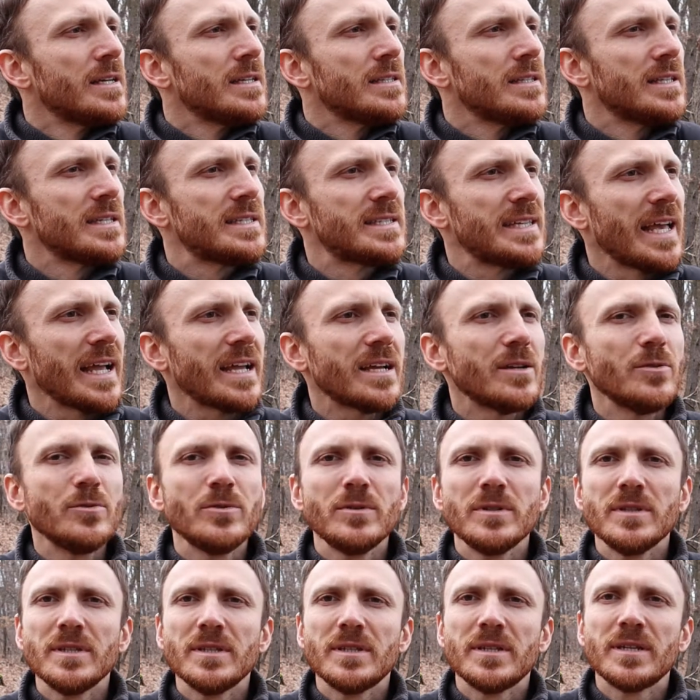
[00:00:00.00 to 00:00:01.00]
The
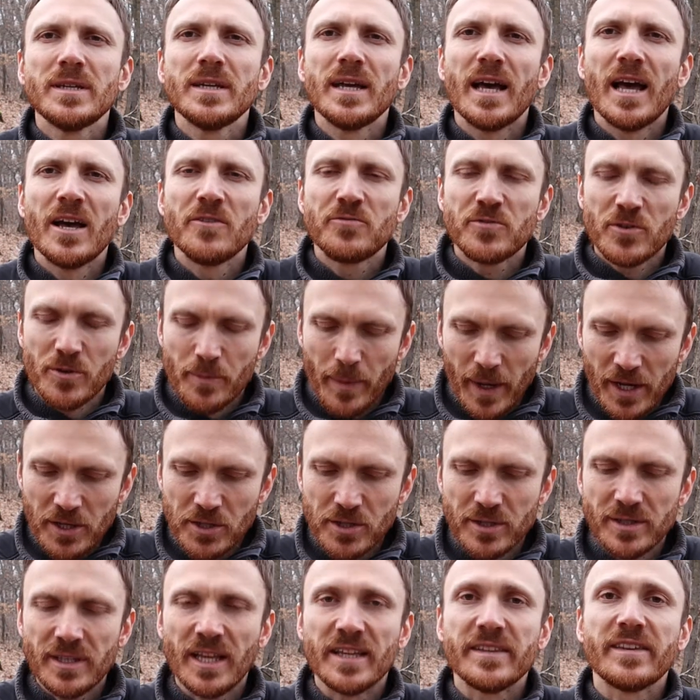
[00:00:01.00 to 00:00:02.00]
second
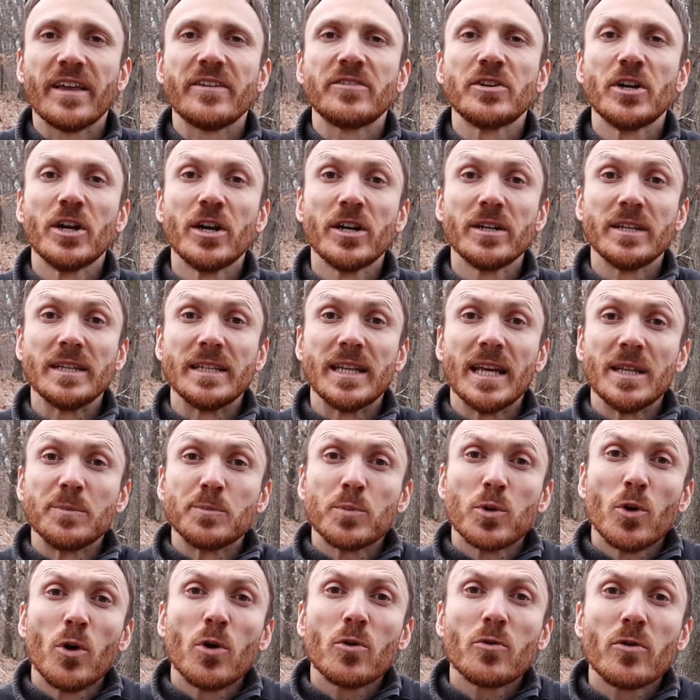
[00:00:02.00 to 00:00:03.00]
affirmation that I've heard in
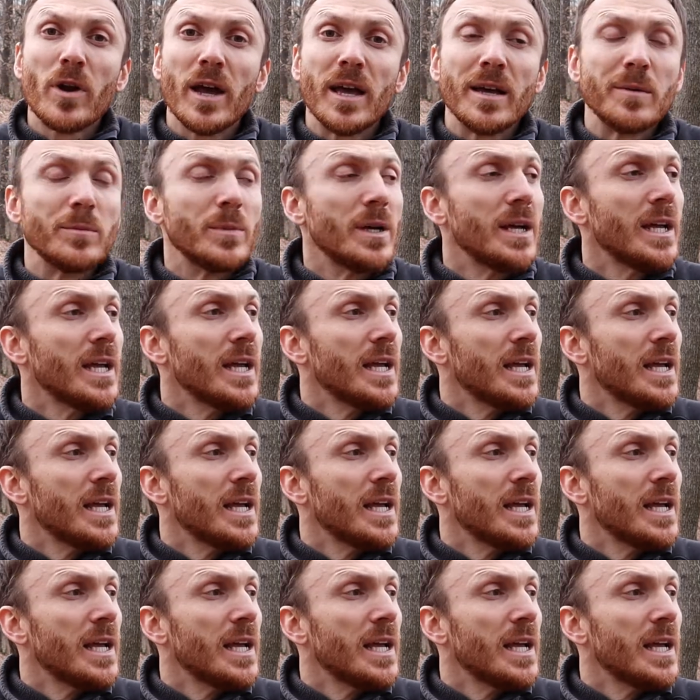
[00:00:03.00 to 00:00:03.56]
that program,